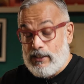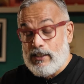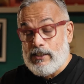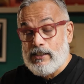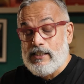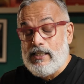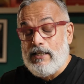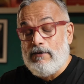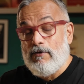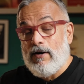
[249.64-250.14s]

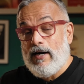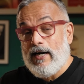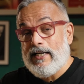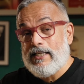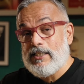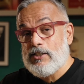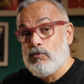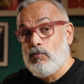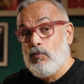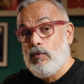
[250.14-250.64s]
this
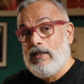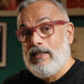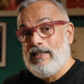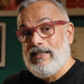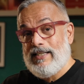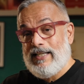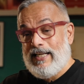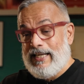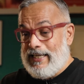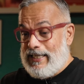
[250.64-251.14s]
device
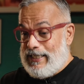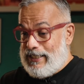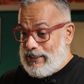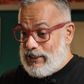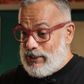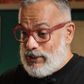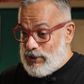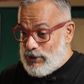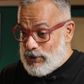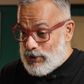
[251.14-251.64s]
will
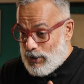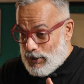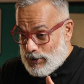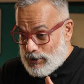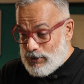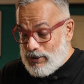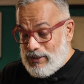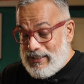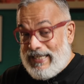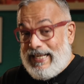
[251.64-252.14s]

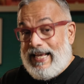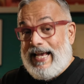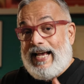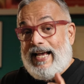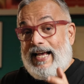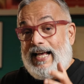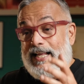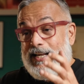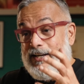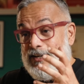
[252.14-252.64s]
not only
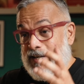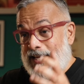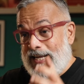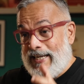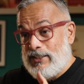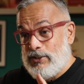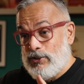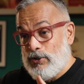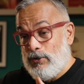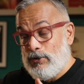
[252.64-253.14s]

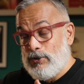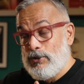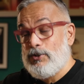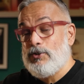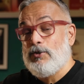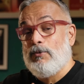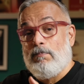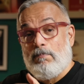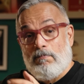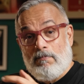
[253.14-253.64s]
latch on
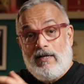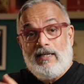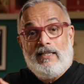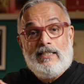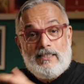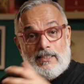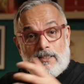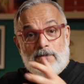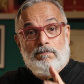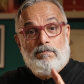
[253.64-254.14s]
to
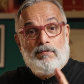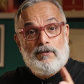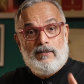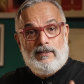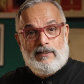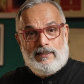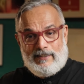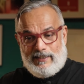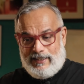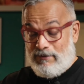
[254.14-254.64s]

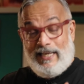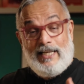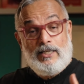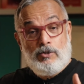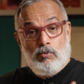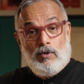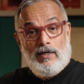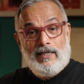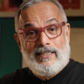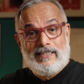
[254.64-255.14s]
multiple
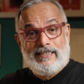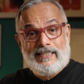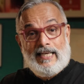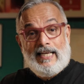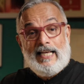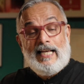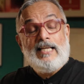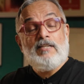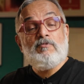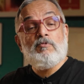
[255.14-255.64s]
networks,
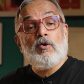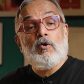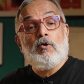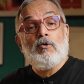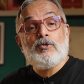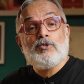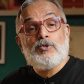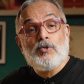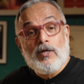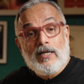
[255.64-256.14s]
it will
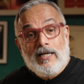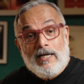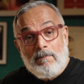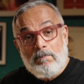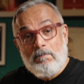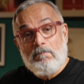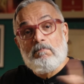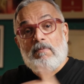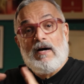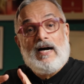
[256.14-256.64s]
also
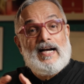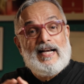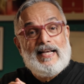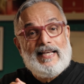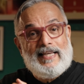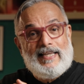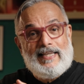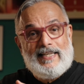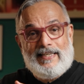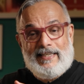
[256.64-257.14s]

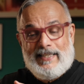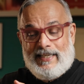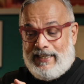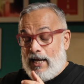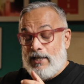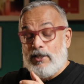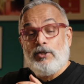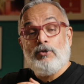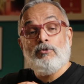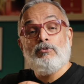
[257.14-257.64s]
combine
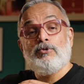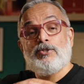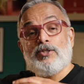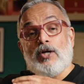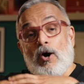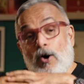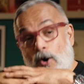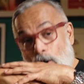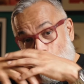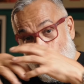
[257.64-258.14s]
and use
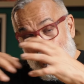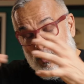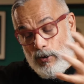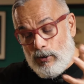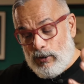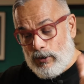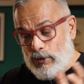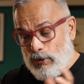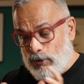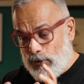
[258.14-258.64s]

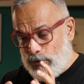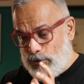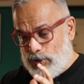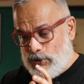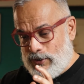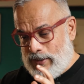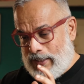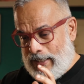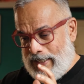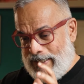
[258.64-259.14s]
all
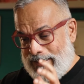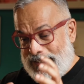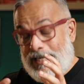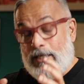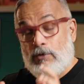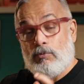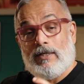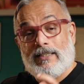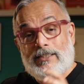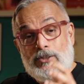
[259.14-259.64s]
those
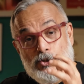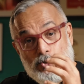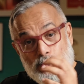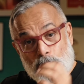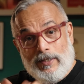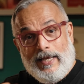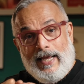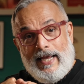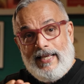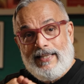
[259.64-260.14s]
networks
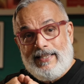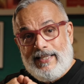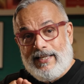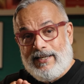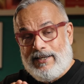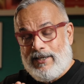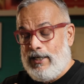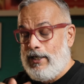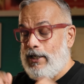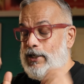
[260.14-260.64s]

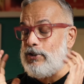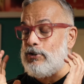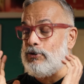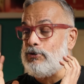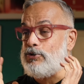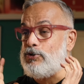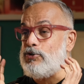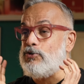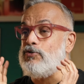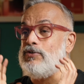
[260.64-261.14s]
together
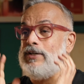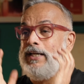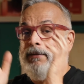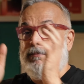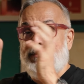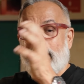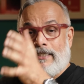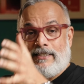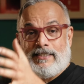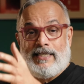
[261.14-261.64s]
to
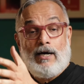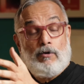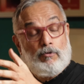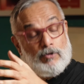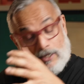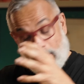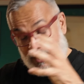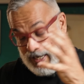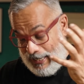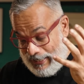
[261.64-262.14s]
stream it
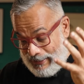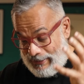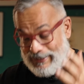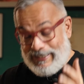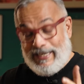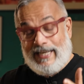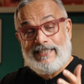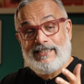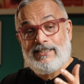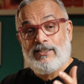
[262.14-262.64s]
out. And
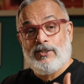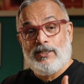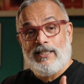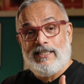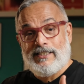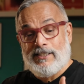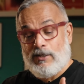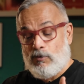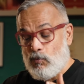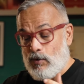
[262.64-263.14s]
that's the
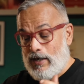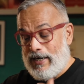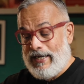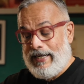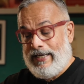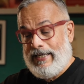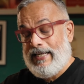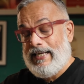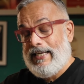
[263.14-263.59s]
reason why